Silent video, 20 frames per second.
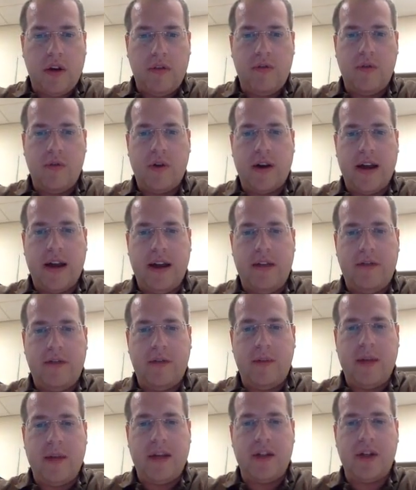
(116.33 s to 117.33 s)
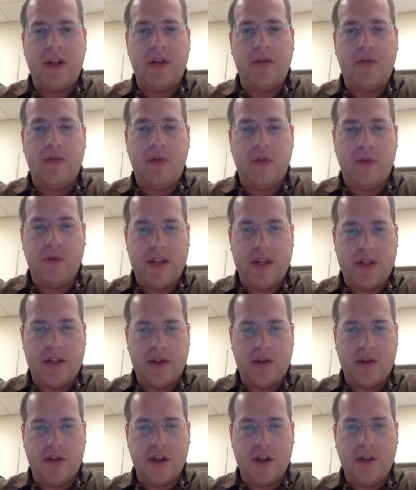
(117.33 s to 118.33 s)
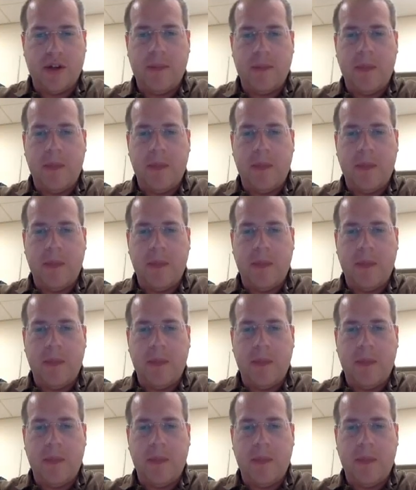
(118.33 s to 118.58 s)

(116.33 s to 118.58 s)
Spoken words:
for information for research.